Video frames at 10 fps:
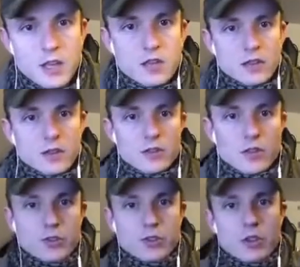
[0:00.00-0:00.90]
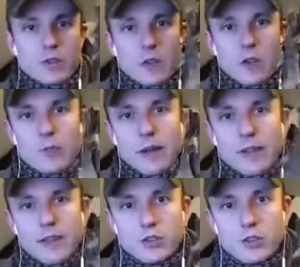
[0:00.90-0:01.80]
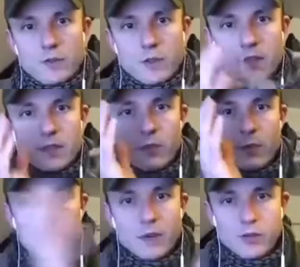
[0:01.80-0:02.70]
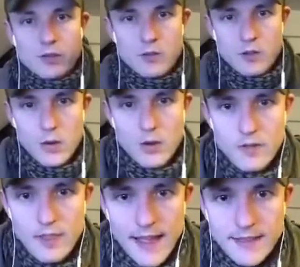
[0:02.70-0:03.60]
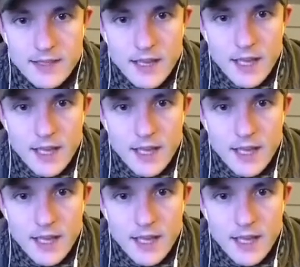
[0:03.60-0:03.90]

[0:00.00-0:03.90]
So it's not just used for load bearing, it's used for concealment as well. So I'll go over that,